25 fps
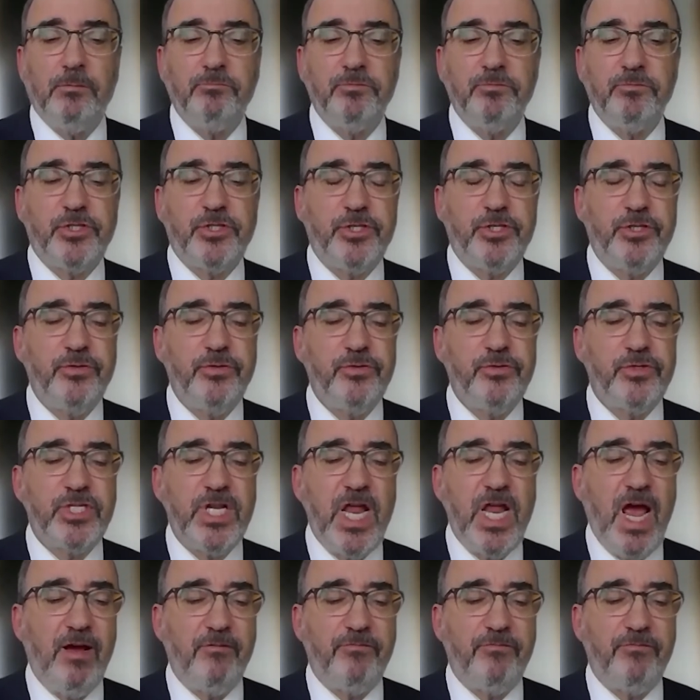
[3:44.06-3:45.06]
to
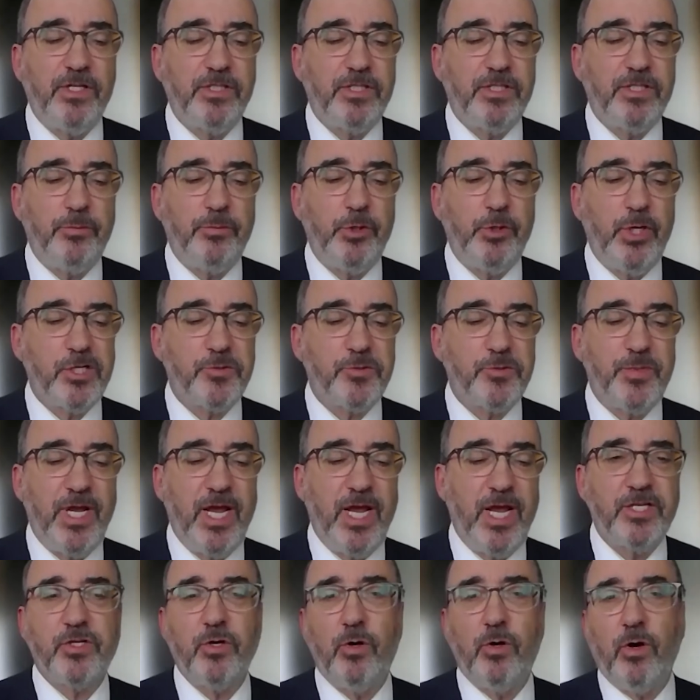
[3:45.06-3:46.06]
staff at
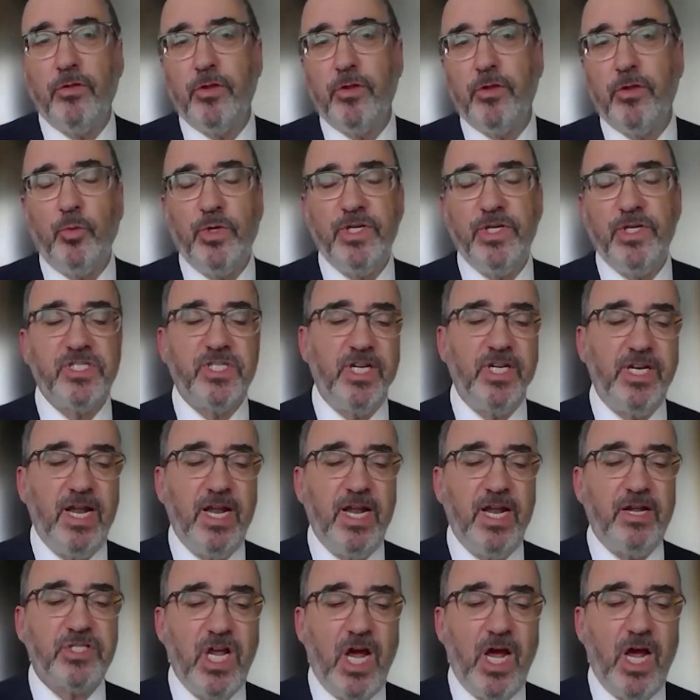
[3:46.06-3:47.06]
WSBA. So although we sit
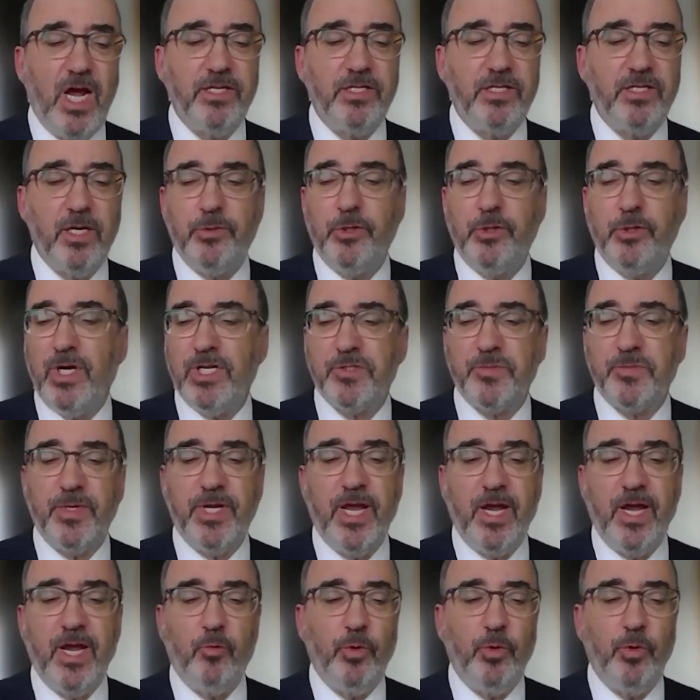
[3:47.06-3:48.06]
outside
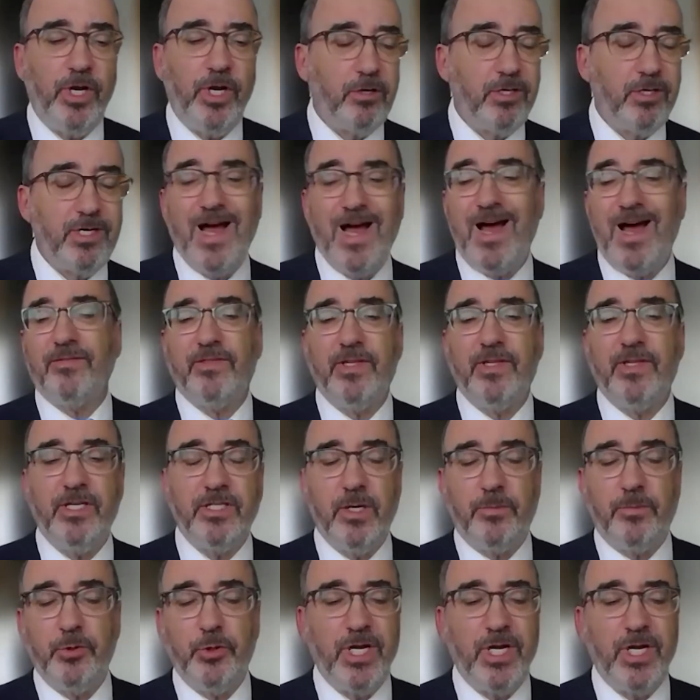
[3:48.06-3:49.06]
WSBA, we are not the
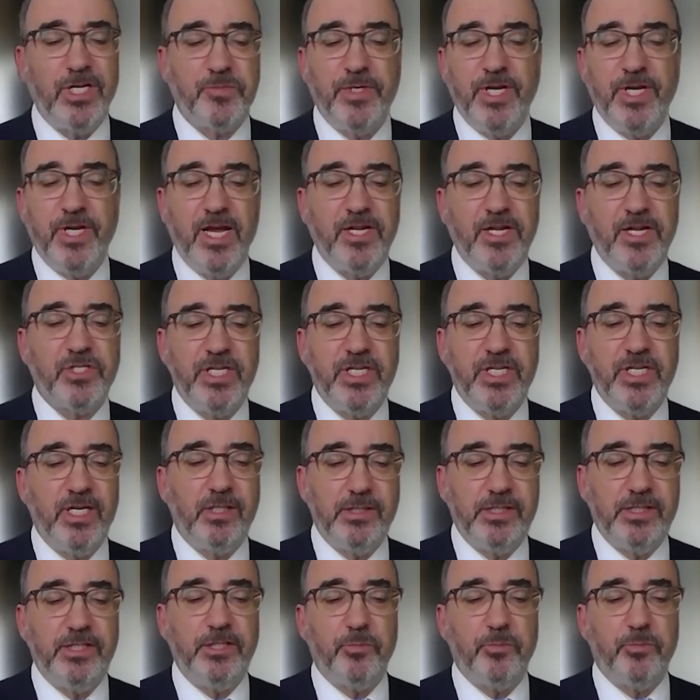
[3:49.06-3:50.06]
WSBA
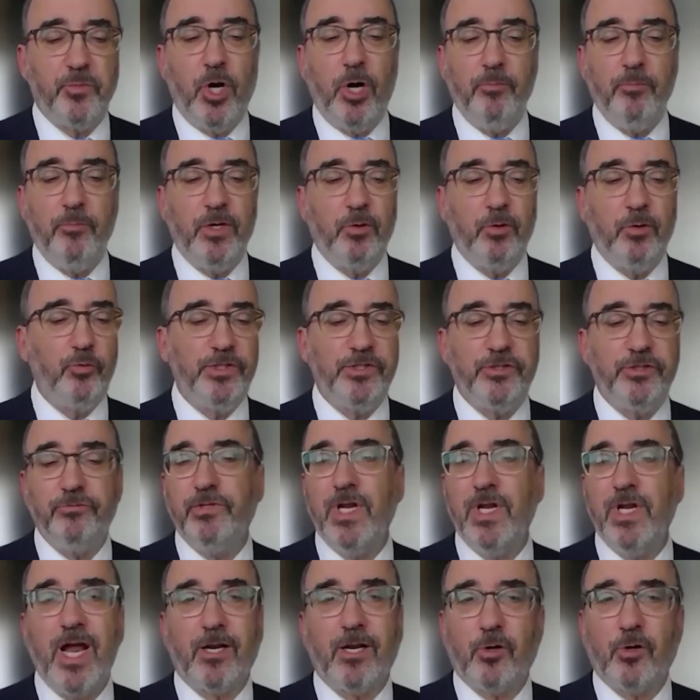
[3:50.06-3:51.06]
CLE department. We do
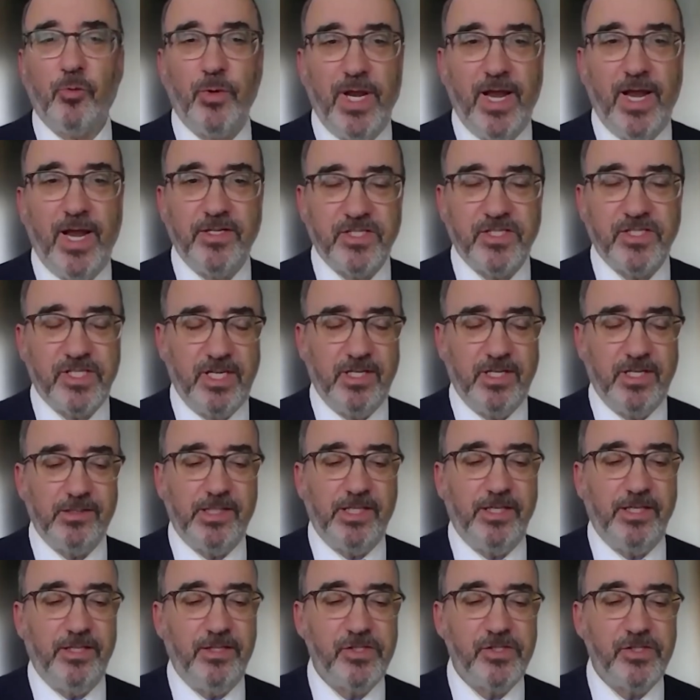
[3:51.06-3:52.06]
not create
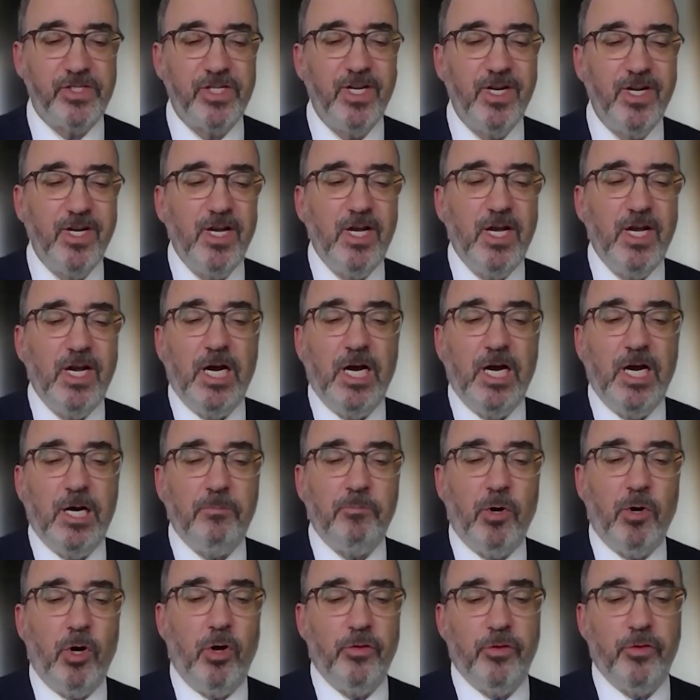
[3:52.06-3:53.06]
CLEs.
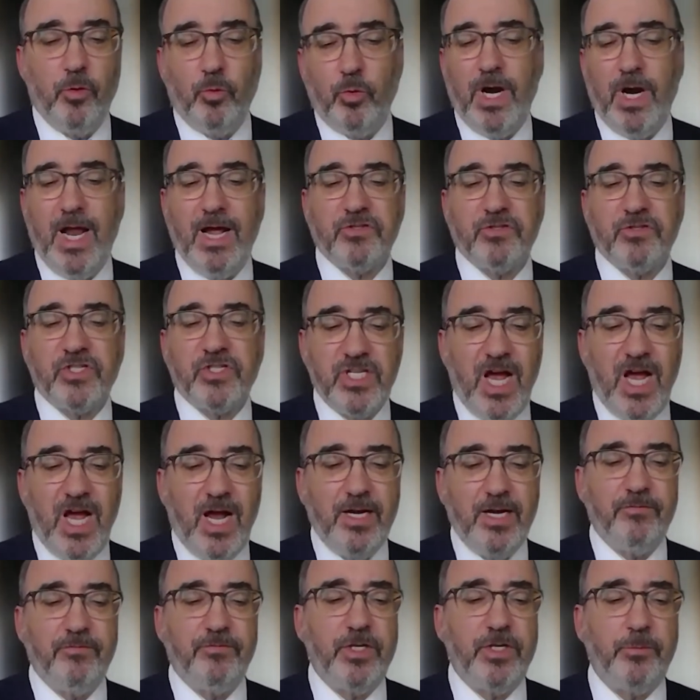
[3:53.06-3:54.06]
Although we're
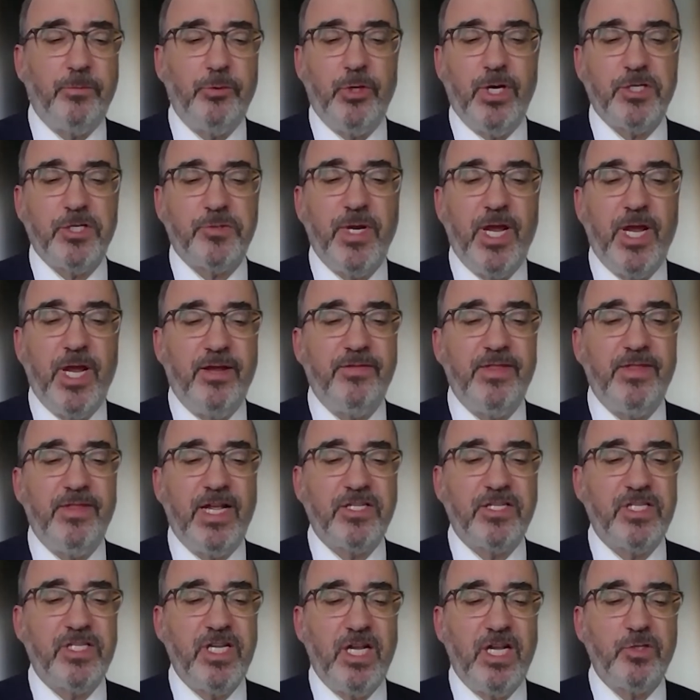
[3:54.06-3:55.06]
outside of WSBA in
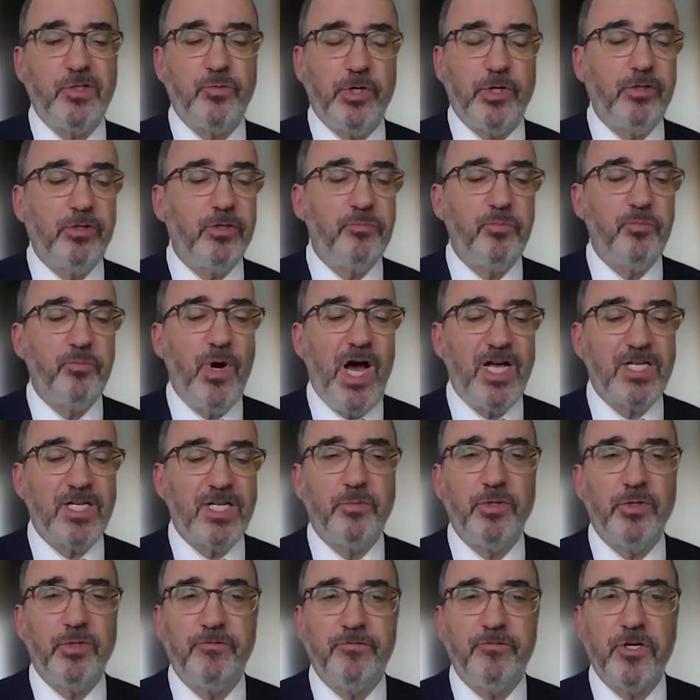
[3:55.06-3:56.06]
that sense, we couldn't
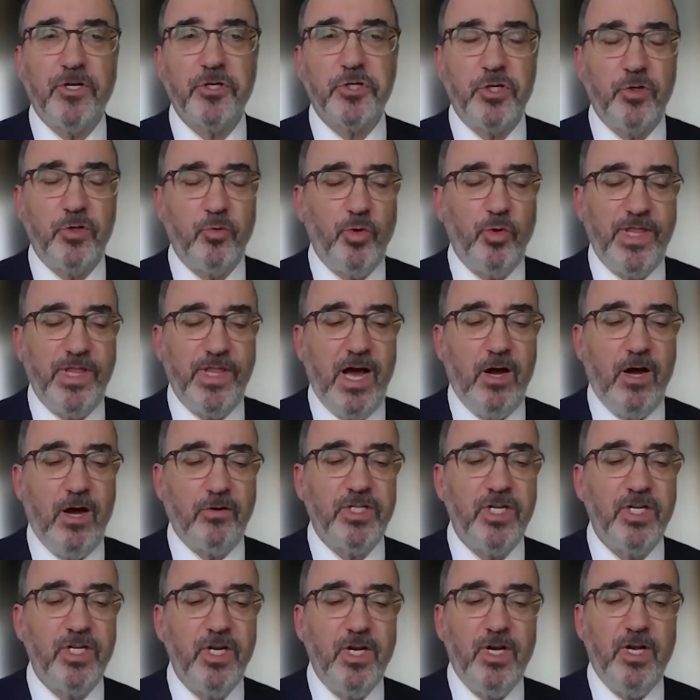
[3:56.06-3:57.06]
possibly function
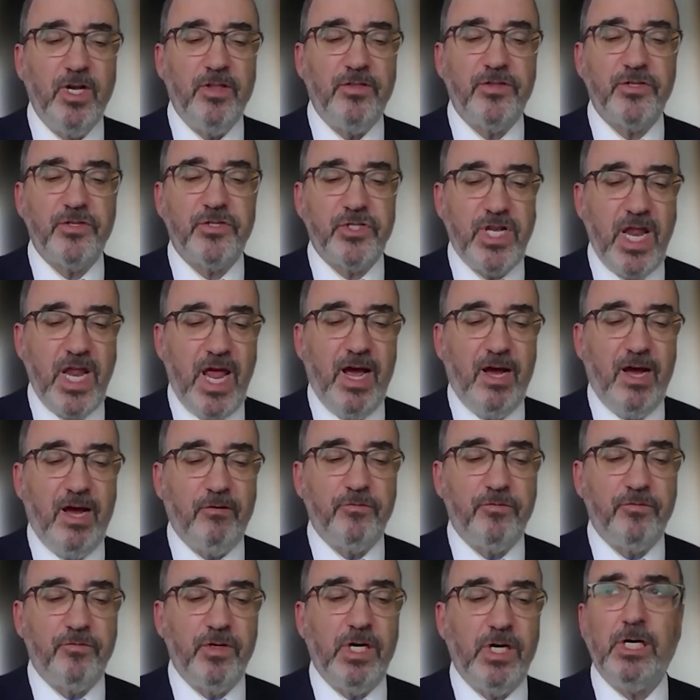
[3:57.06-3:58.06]
without the
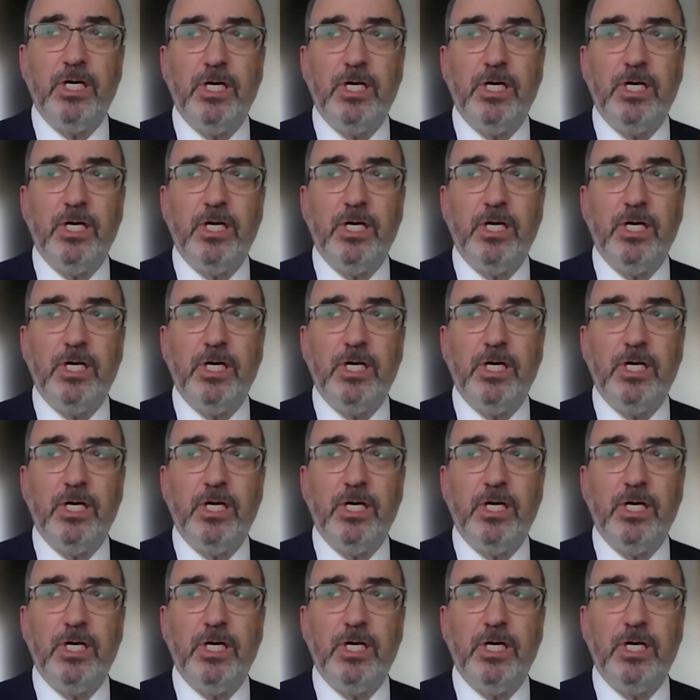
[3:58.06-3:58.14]
staff